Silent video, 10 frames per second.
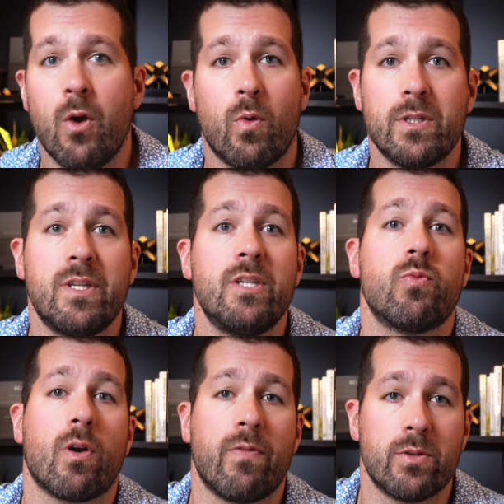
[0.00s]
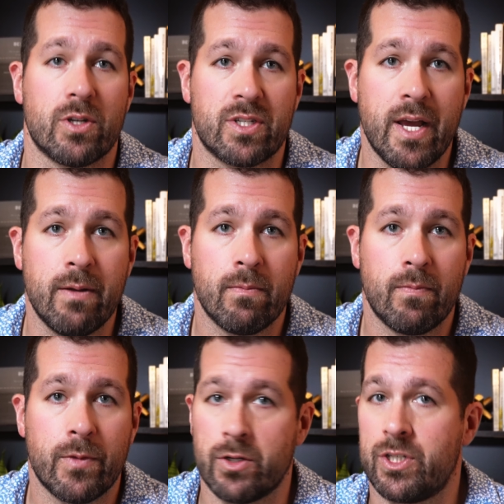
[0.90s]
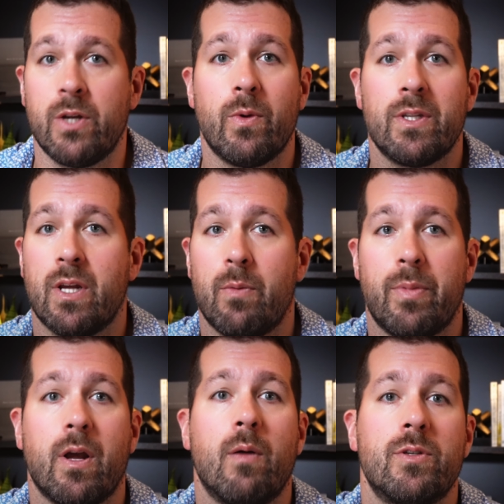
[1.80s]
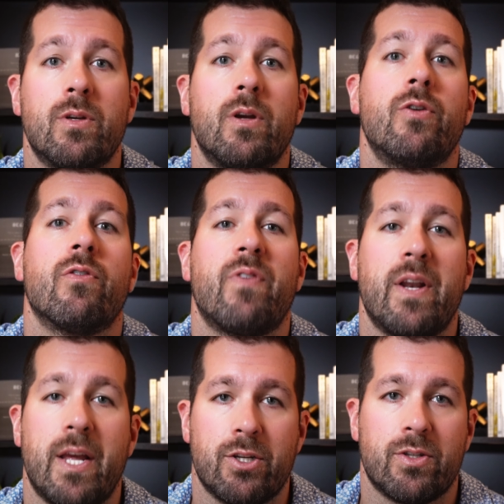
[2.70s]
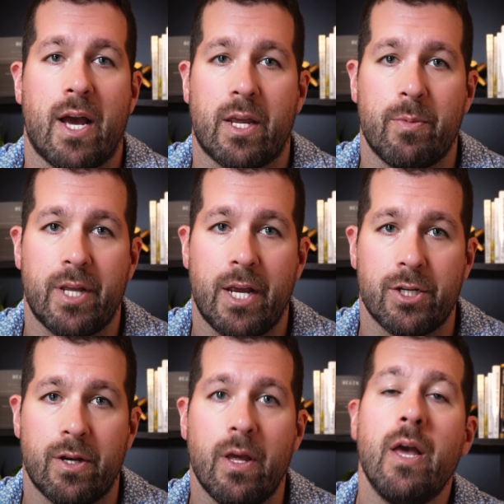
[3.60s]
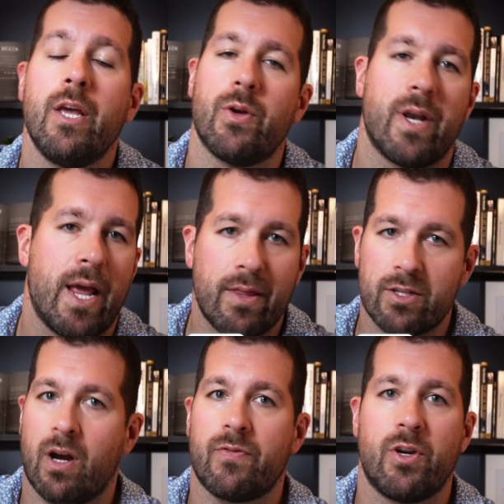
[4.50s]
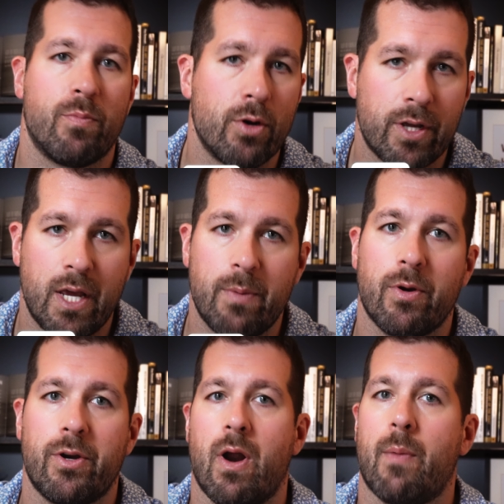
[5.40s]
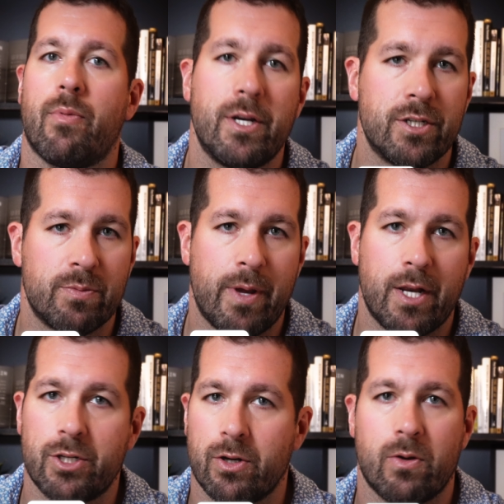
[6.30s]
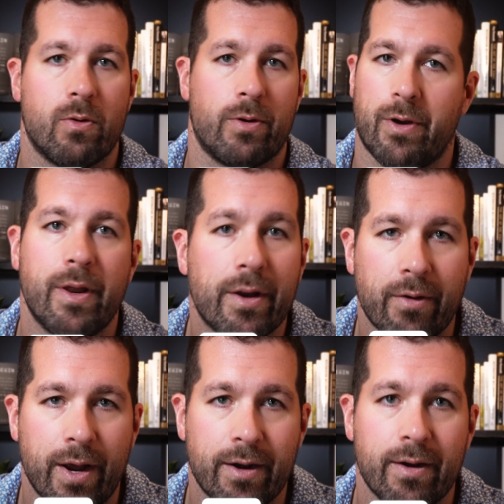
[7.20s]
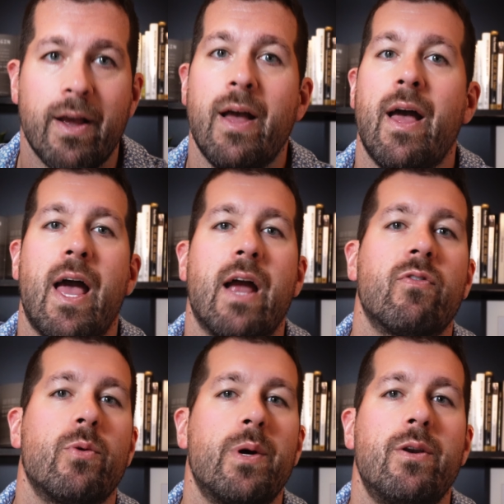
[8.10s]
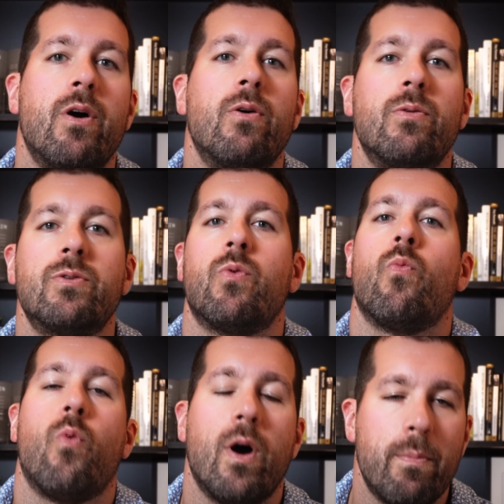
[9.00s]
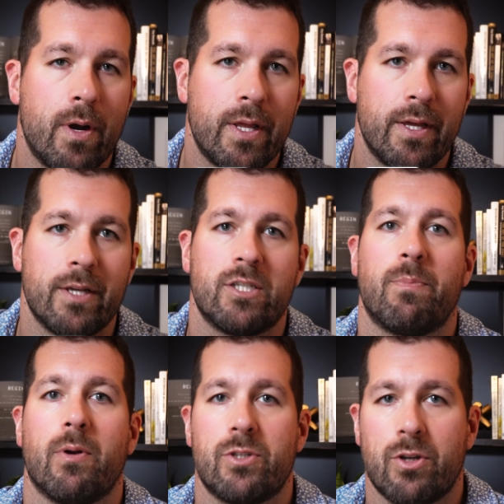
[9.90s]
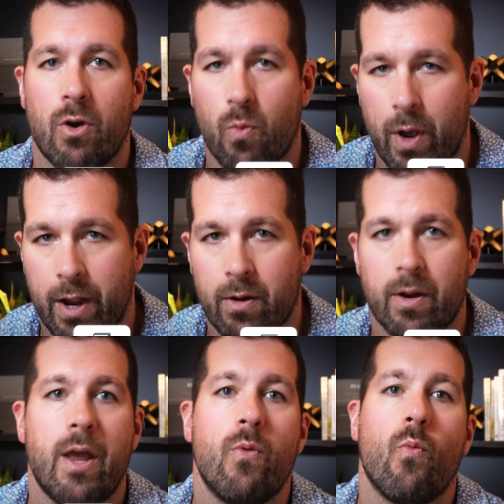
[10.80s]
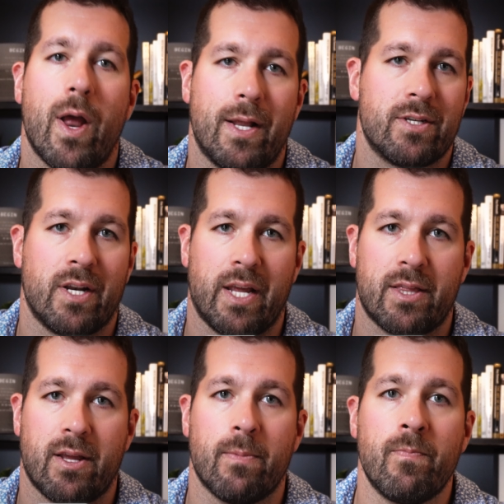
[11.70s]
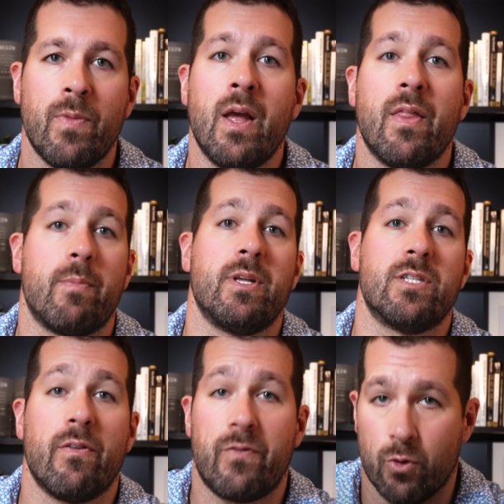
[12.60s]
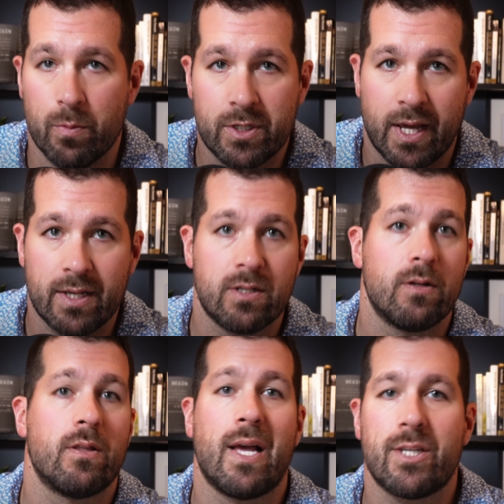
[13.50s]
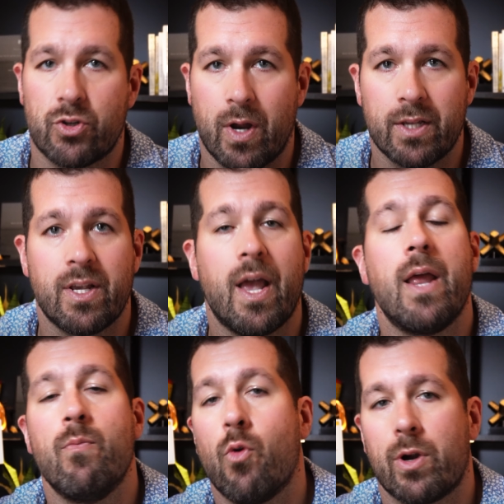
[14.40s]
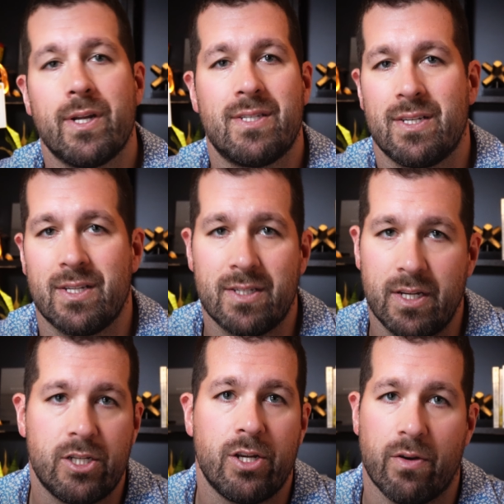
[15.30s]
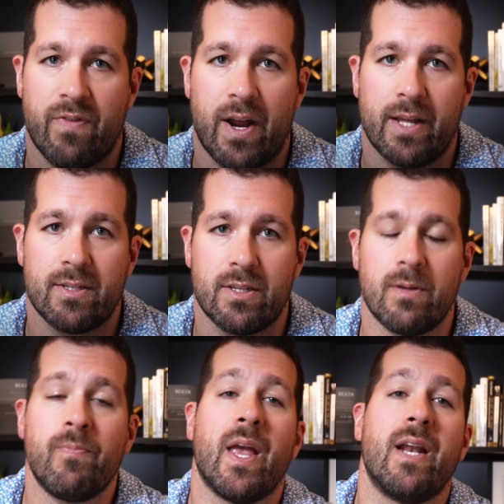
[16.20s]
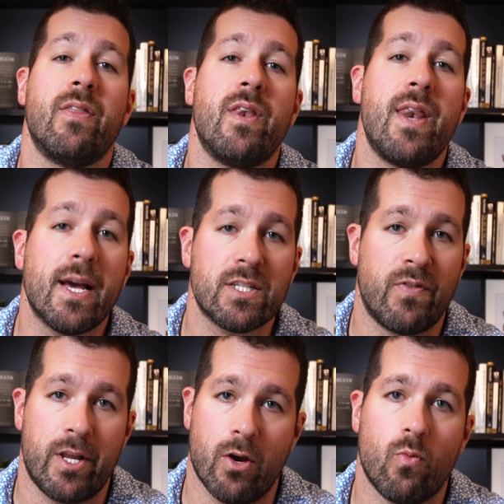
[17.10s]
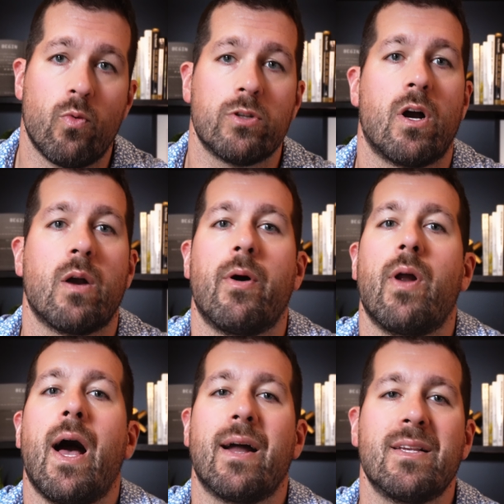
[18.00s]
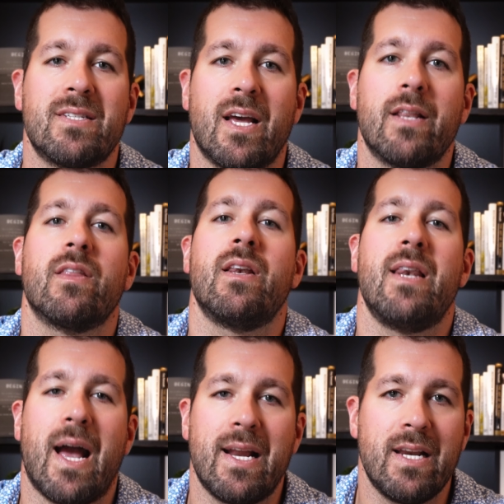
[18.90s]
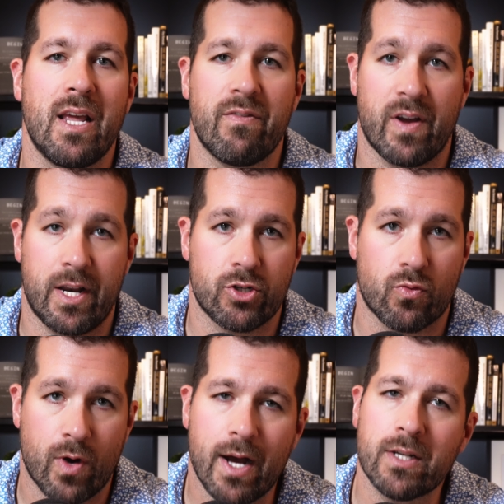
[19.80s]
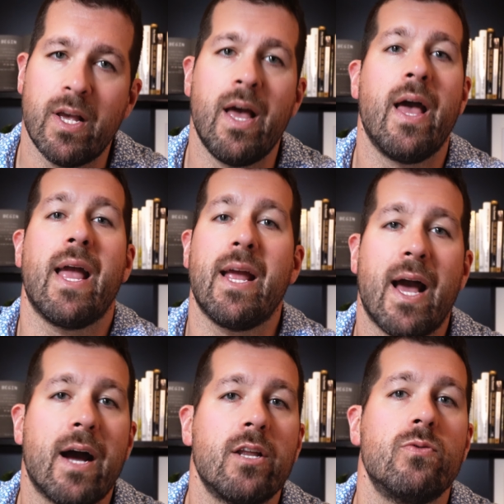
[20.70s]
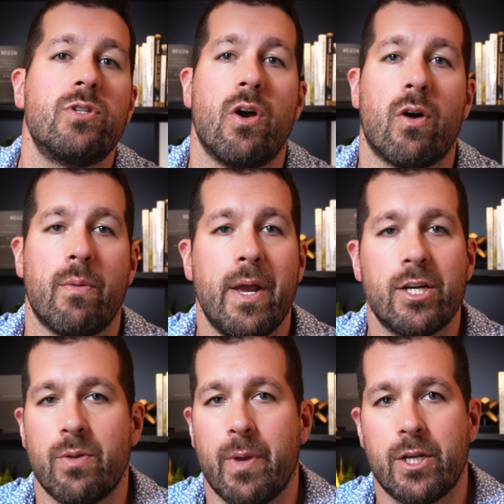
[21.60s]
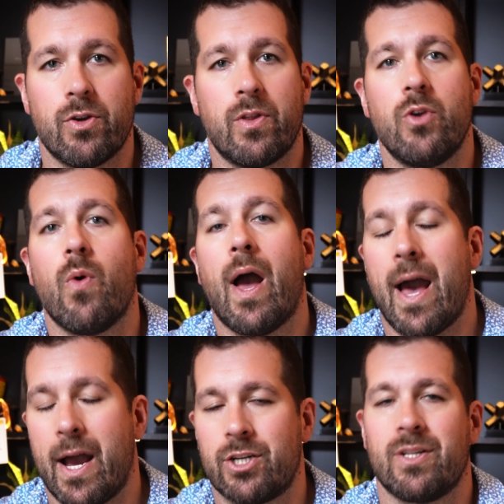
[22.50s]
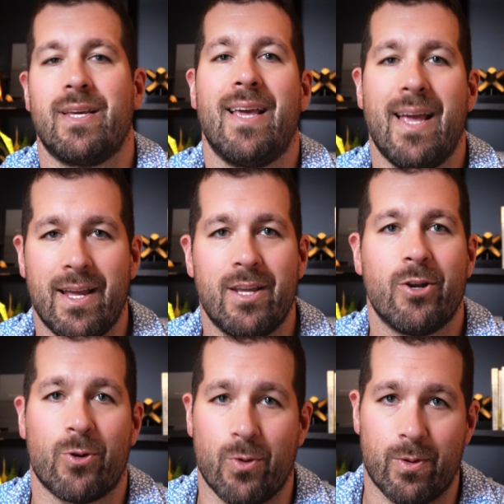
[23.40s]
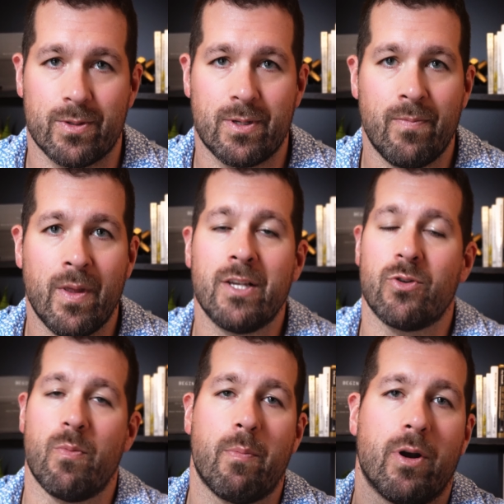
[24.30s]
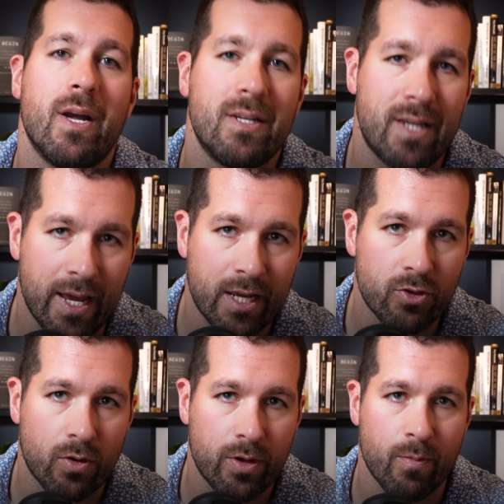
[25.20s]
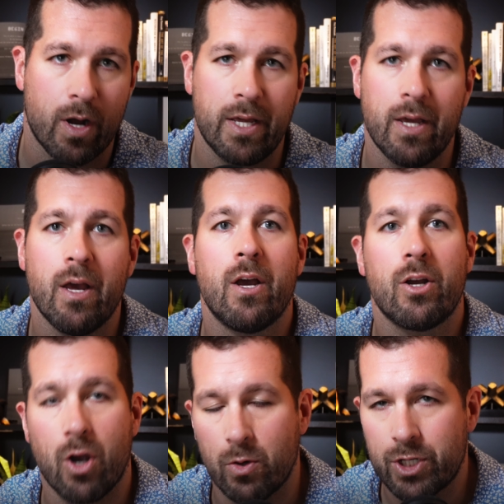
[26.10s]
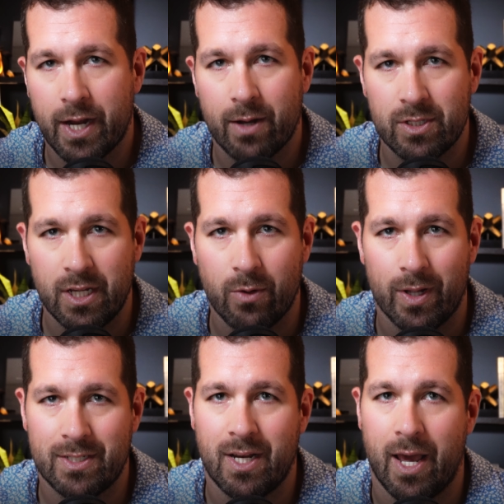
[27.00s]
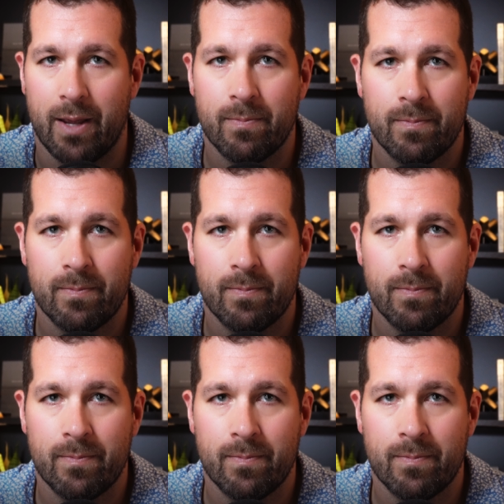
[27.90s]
Once these workflows are set, your sequence setup becomes your financial documentation. You can hand this off to your bookkeeper, your operations manager, or your integrator. Everyone knows what money is supposed to go where and when it's going to get there. That means fewer mistakes, less stress, and more consistency to your finances. And in the next video, we'll talk about how to set the 90-day financial rocks and how to use the automation to make sure that you actually hit your goals. So remember, take control of your money. Go check out Sequence today.